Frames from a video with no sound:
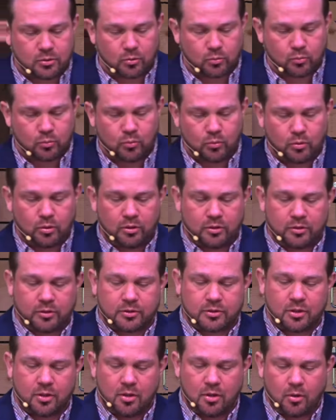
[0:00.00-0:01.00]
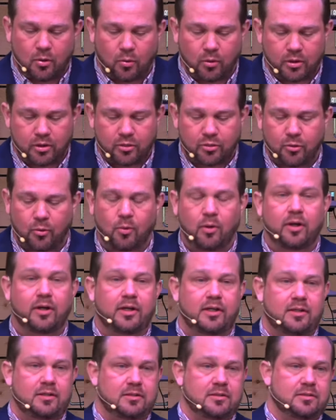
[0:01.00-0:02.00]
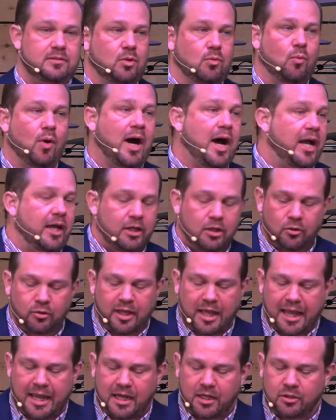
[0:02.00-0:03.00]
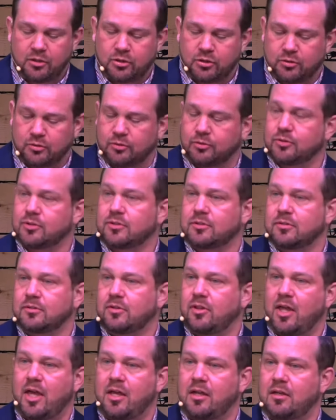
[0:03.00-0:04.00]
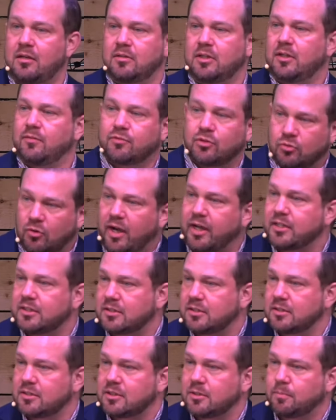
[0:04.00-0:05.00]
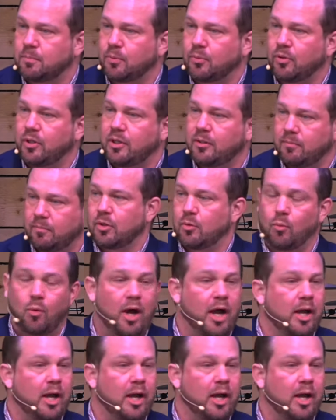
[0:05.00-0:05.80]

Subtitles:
rulers or authorities. Why go to angels then if Christ is supreme? Why